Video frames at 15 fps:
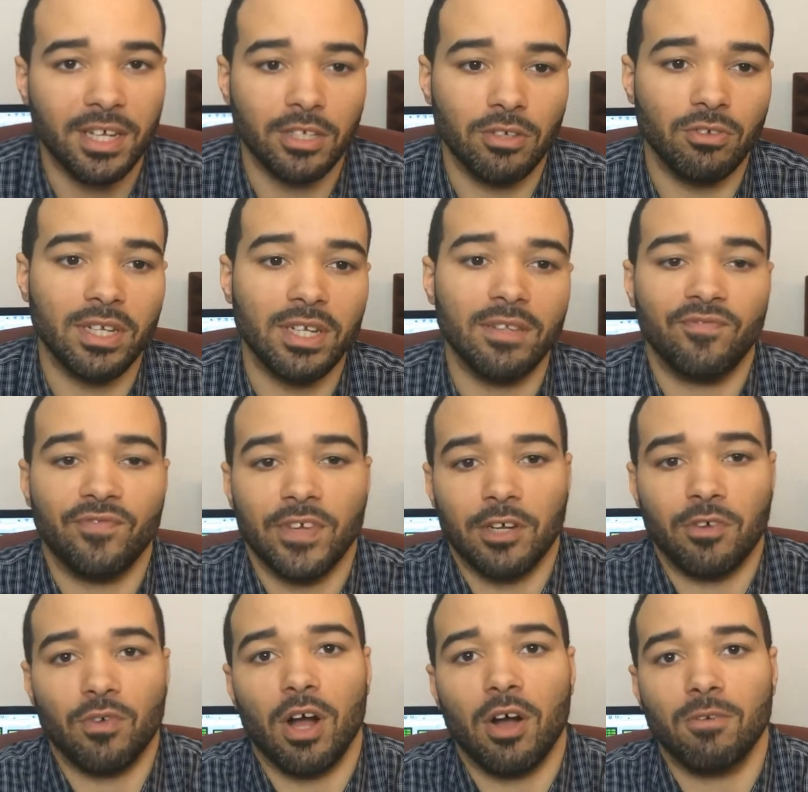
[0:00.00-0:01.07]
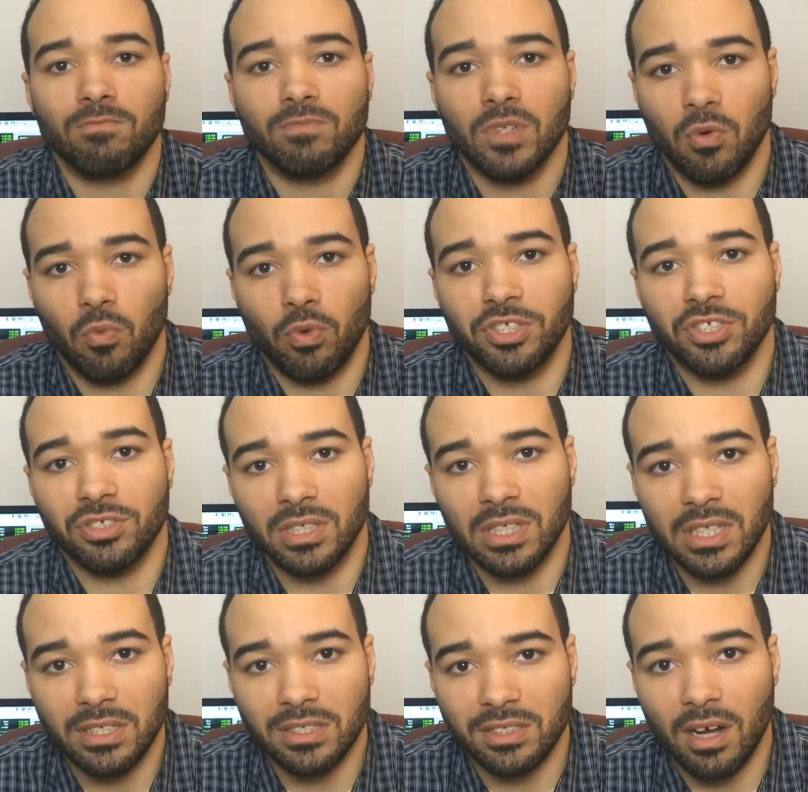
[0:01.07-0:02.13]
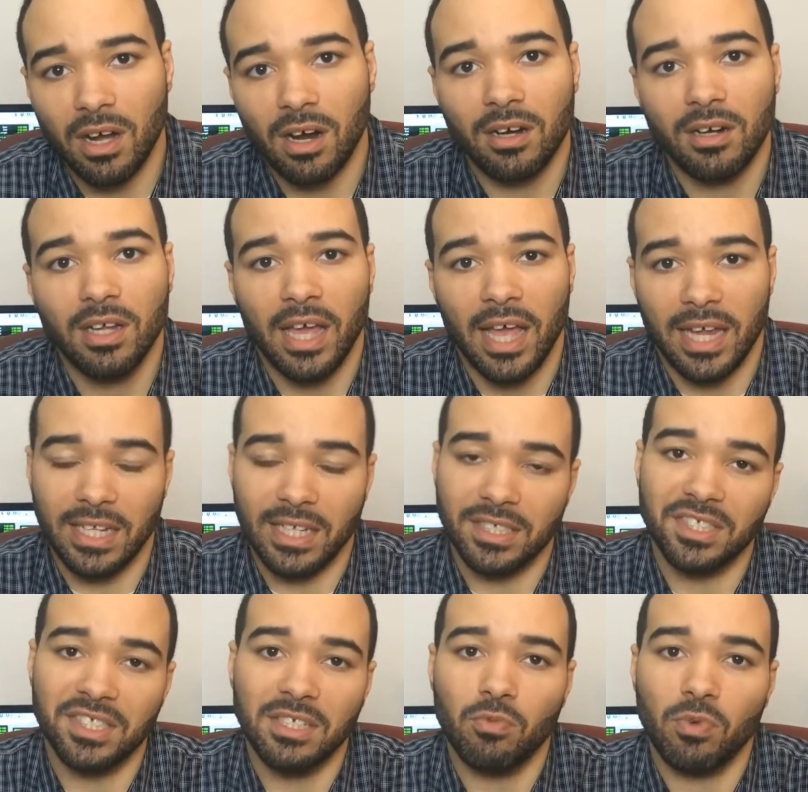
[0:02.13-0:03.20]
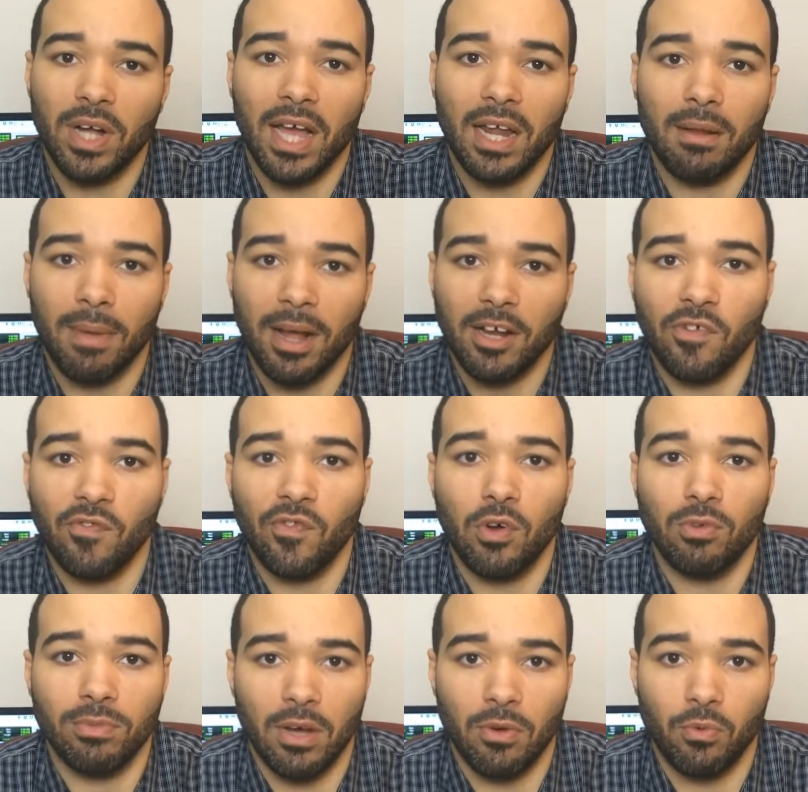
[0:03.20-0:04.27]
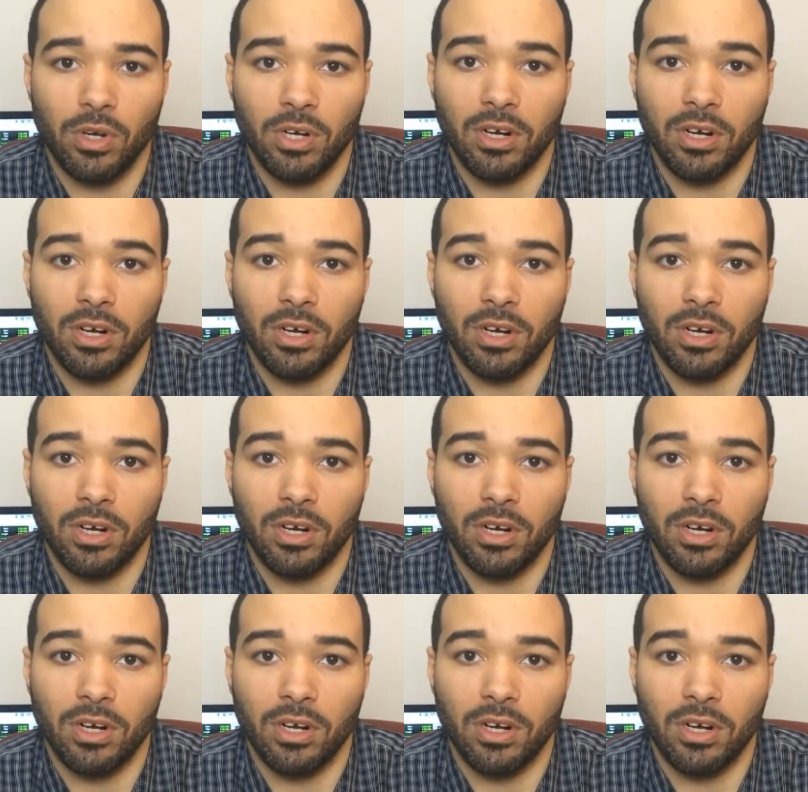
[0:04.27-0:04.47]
You need to figure out what your needs are and then see what kind of microphone that will